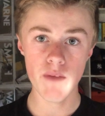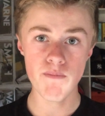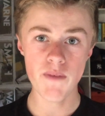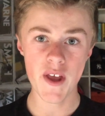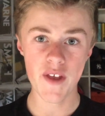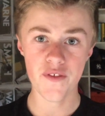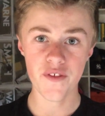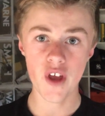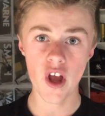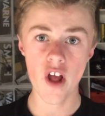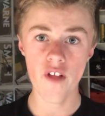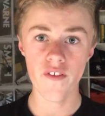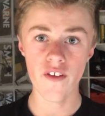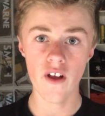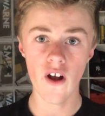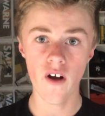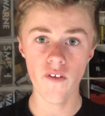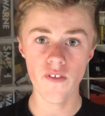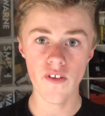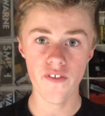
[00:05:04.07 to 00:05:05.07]
best Guernsey
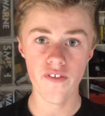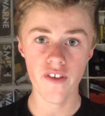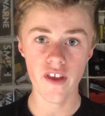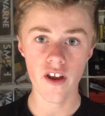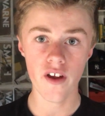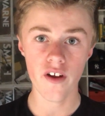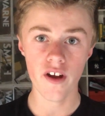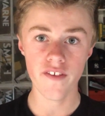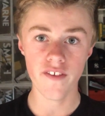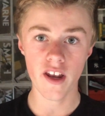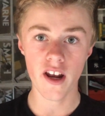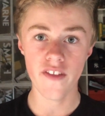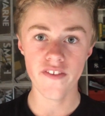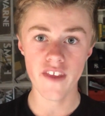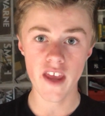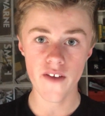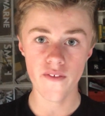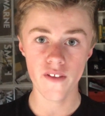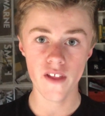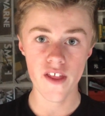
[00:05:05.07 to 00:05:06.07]
of the series, and I
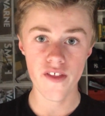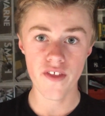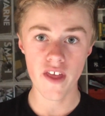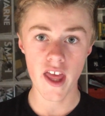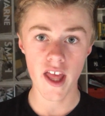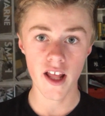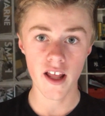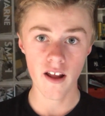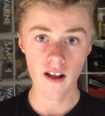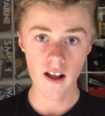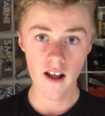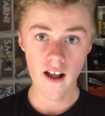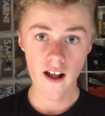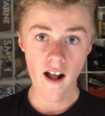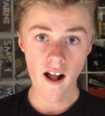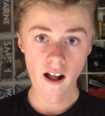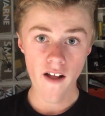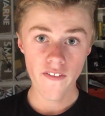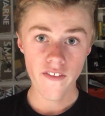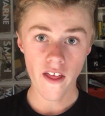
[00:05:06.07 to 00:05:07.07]
definitely think
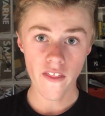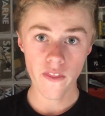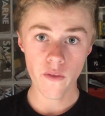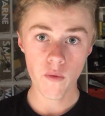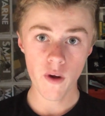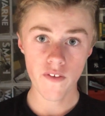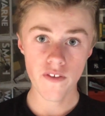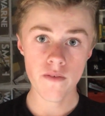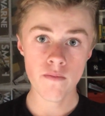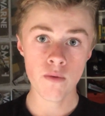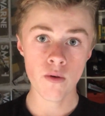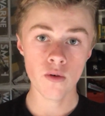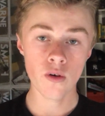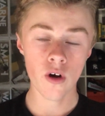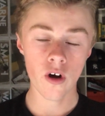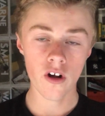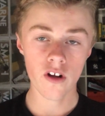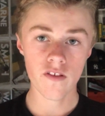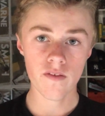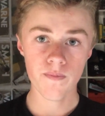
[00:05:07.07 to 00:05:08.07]
that the Western
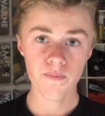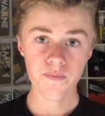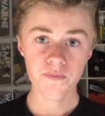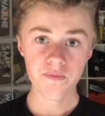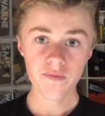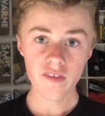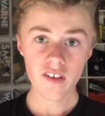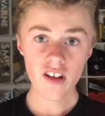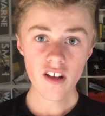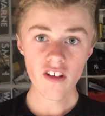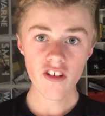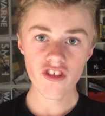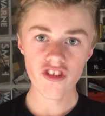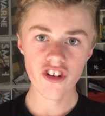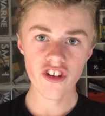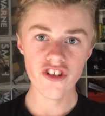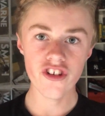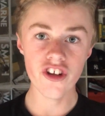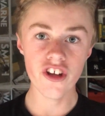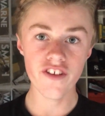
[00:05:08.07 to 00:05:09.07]
Bulldogs
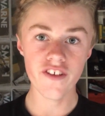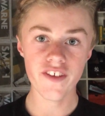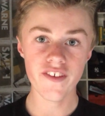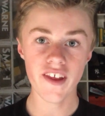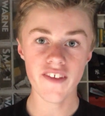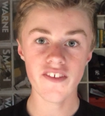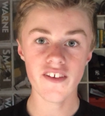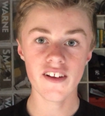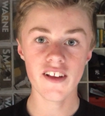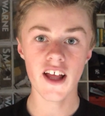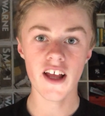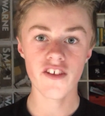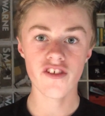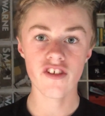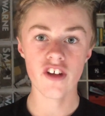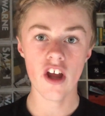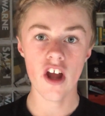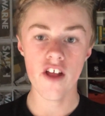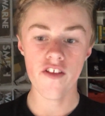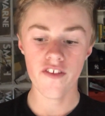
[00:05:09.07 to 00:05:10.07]
should use this as a Clash
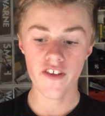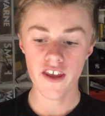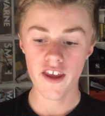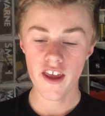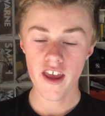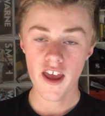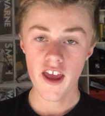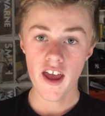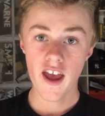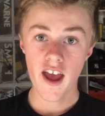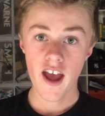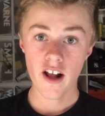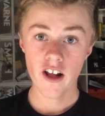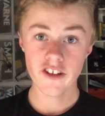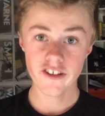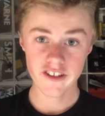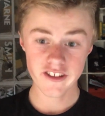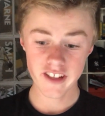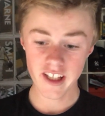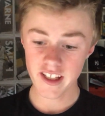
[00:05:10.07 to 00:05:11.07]
Guernsey,
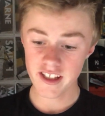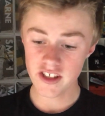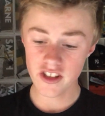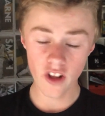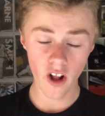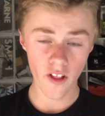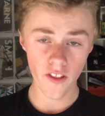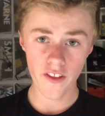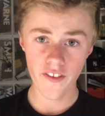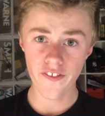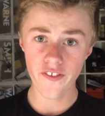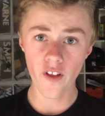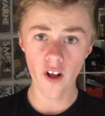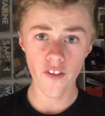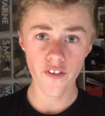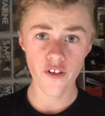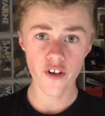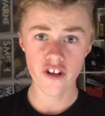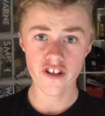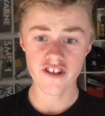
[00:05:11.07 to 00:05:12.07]
because it's
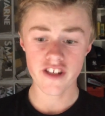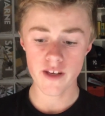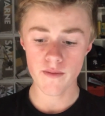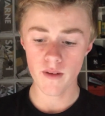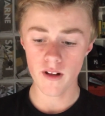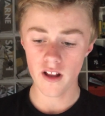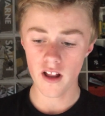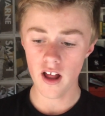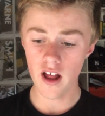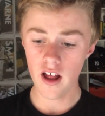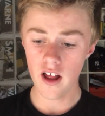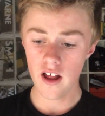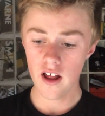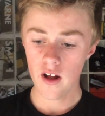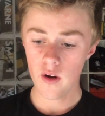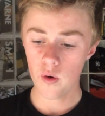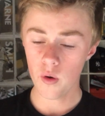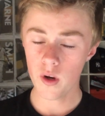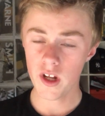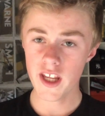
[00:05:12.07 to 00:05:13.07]
not too similar,
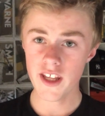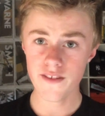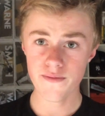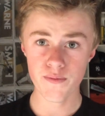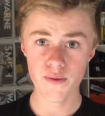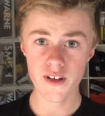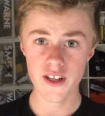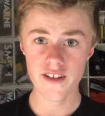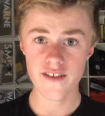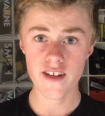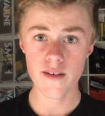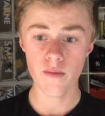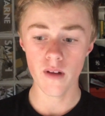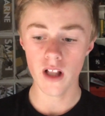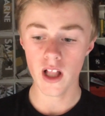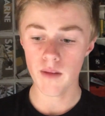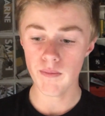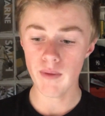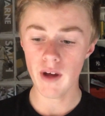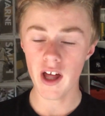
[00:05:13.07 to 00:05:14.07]
or it is pretty
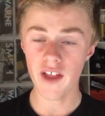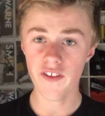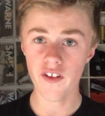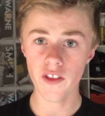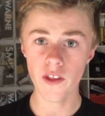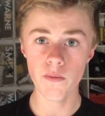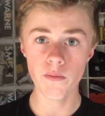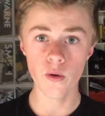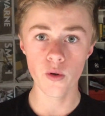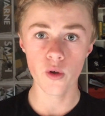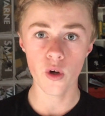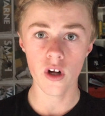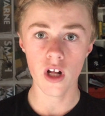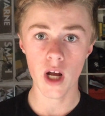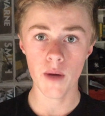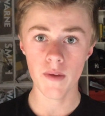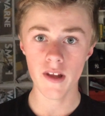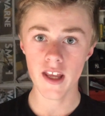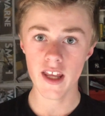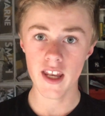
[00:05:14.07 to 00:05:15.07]
similar, but it's got the Bulldog
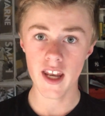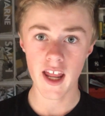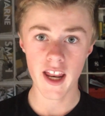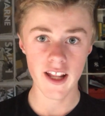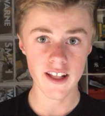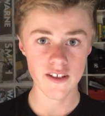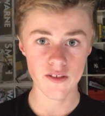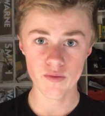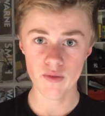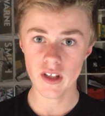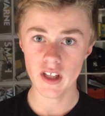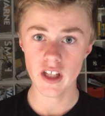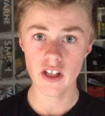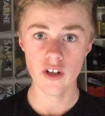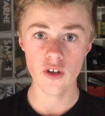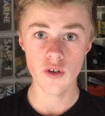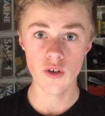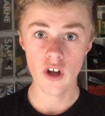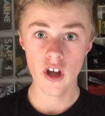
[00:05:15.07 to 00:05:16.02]
coming in, and it's a really